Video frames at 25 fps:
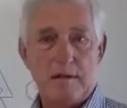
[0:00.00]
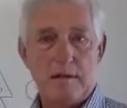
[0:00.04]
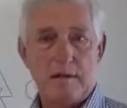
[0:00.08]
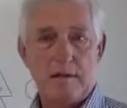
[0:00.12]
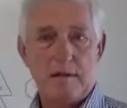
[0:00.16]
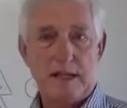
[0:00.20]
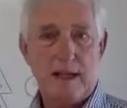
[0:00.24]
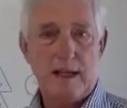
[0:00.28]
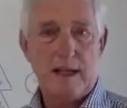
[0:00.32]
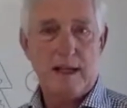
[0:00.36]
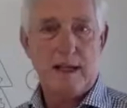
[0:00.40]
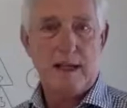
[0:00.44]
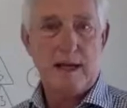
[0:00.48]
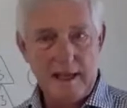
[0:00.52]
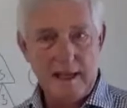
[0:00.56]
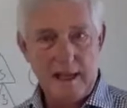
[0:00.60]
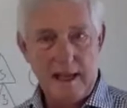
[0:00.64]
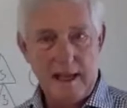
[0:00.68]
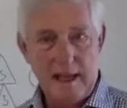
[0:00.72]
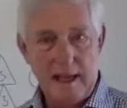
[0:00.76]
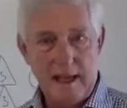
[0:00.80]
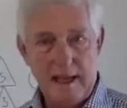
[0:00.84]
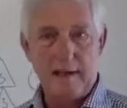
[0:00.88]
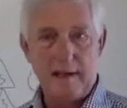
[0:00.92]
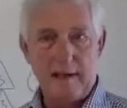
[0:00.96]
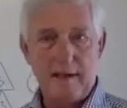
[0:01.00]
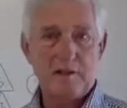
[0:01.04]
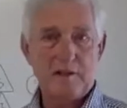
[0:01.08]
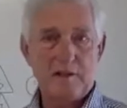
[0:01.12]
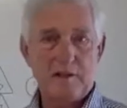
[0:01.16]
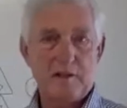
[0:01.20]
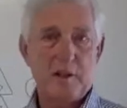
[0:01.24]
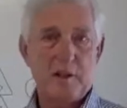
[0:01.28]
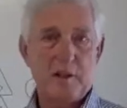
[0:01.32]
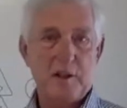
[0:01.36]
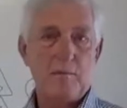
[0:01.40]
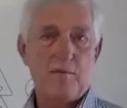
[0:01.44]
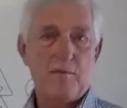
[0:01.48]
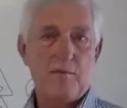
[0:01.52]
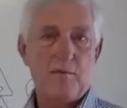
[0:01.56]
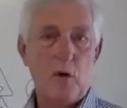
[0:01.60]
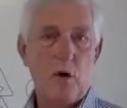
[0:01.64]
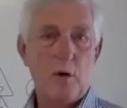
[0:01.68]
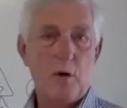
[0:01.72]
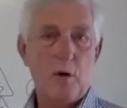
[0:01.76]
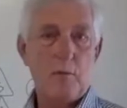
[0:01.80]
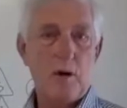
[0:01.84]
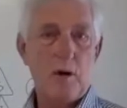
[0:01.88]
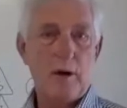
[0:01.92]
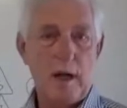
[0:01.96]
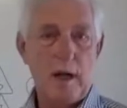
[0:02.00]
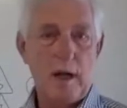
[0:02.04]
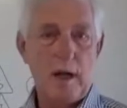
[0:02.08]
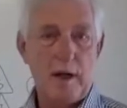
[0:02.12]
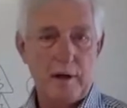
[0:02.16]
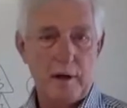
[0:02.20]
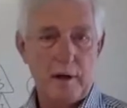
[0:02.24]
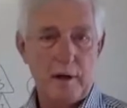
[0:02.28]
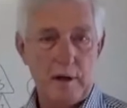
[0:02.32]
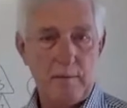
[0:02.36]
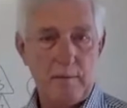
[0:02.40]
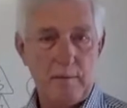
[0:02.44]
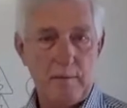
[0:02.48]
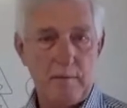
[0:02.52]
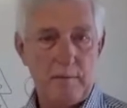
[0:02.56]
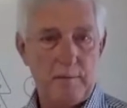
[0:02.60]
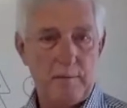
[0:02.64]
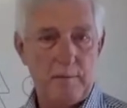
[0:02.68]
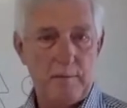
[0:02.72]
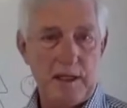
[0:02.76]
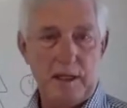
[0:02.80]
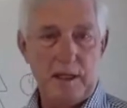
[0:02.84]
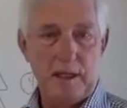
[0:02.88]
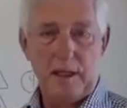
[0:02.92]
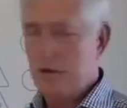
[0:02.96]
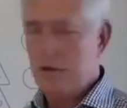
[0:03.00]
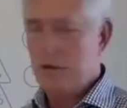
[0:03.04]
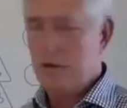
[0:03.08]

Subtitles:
that I can, in some form or another, be